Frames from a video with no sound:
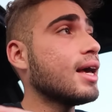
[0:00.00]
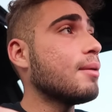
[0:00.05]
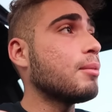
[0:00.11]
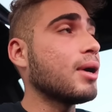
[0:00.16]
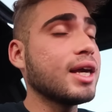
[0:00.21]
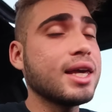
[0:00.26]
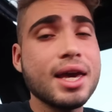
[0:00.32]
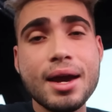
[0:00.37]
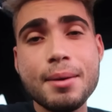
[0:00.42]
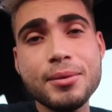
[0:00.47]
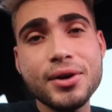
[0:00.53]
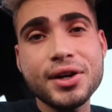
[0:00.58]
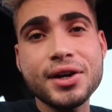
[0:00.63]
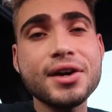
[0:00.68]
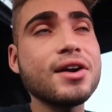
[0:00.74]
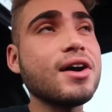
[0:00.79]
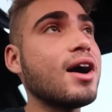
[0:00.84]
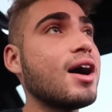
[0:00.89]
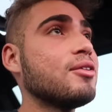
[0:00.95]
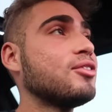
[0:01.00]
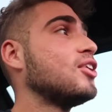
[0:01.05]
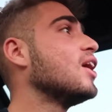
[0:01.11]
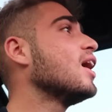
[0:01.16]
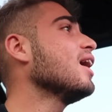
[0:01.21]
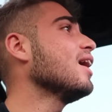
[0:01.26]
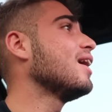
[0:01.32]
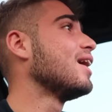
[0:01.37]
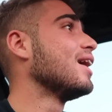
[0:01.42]
that, my camera cut off.
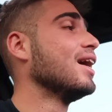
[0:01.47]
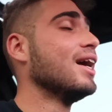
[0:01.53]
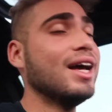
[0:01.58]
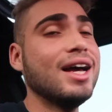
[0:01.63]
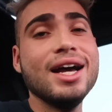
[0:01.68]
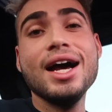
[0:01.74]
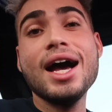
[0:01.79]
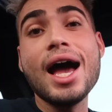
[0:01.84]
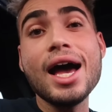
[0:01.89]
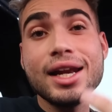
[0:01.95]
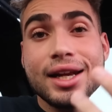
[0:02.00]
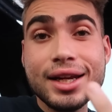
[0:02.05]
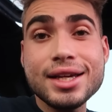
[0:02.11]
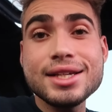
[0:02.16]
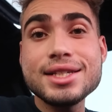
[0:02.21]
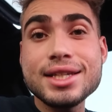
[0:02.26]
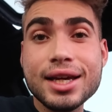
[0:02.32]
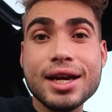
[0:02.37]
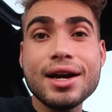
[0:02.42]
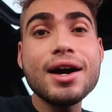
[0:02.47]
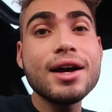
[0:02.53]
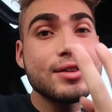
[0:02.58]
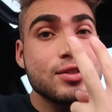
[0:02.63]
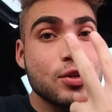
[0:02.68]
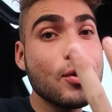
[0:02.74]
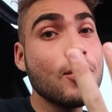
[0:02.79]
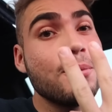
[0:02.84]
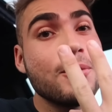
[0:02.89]
At least it
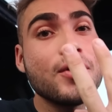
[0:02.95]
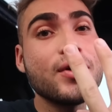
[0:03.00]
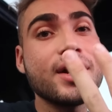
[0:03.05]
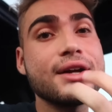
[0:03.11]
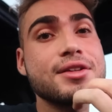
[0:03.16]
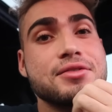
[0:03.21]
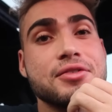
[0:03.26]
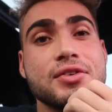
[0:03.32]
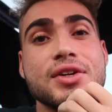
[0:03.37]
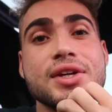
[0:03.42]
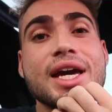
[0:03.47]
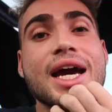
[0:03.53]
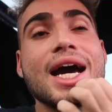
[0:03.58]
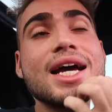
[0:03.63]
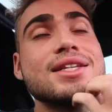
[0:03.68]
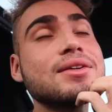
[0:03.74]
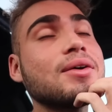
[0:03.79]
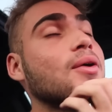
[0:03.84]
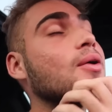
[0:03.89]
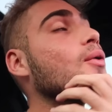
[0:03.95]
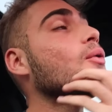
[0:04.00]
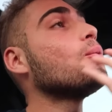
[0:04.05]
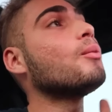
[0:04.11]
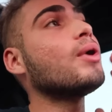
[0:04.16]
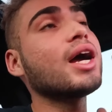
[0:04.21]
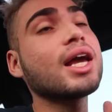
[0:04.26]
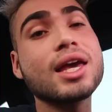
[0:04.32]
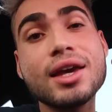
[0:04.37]
caught two burnouts for you guys. Oh
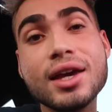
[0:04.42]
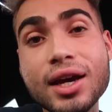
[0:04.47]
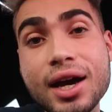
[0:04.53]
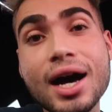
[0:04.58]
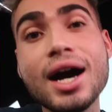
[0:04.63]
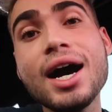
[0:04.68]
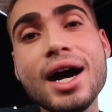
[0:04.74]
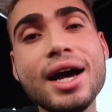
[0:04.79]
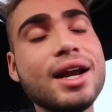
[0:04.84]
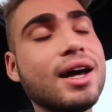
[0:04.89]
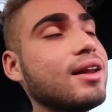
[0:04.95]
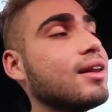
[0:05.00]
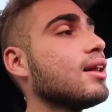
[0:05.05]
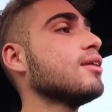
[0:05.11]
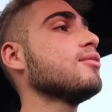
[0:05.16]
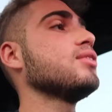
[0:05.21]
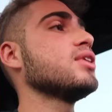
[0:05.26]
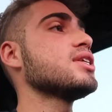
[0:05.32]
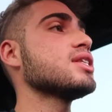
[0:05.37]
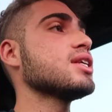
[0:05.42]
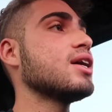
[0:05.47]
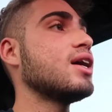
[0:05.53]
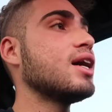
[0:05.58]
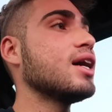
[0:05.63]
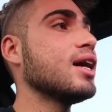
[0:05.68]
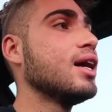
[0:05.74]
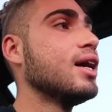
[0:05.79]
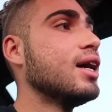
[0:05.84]
my god, I love this
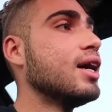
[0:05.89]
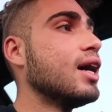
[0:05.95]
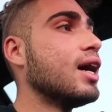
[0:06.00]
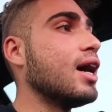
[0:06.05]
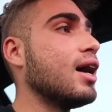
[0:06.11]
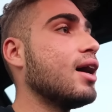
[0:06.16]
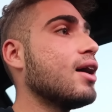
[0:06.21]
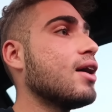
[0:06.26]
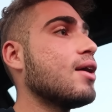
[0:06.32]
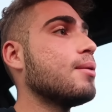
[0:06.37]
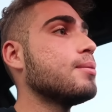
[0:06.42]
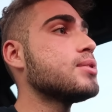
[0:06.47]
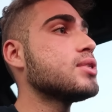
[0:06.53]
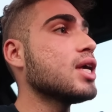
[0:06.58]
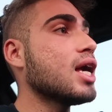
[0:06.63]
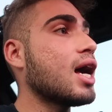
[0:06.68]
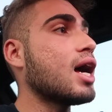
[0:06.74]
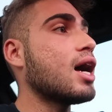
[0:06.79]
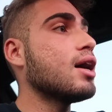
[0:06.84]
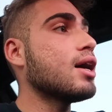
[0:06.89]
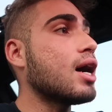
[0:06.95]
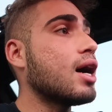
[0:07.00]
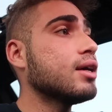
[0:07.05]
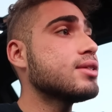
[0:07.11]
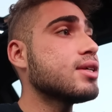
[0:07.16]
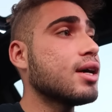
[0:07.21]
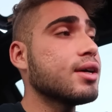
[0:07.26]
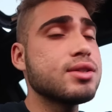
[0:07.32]
car. So yeah,
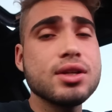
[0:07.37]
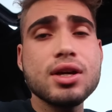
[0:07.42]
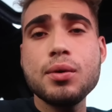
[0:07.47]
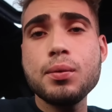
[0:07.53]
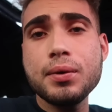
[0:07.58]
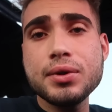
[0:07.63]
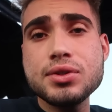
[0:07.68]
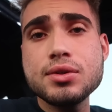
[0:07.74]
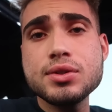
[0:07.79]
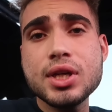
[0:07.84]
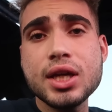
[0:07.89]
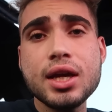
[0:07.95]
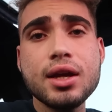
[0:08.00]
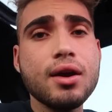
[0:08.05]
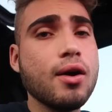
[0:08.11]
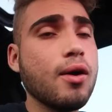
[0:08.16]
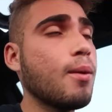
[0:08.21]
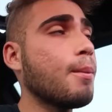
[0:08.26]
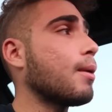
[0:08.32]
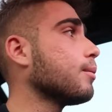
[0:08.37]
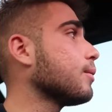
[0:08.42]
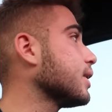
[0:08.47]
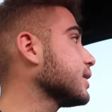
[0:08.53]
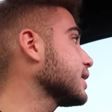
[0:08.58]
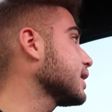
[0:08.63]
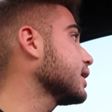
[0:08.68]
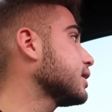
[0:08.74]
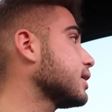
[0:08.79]
I'll talk to y'all when as soon as I get home. I'm about to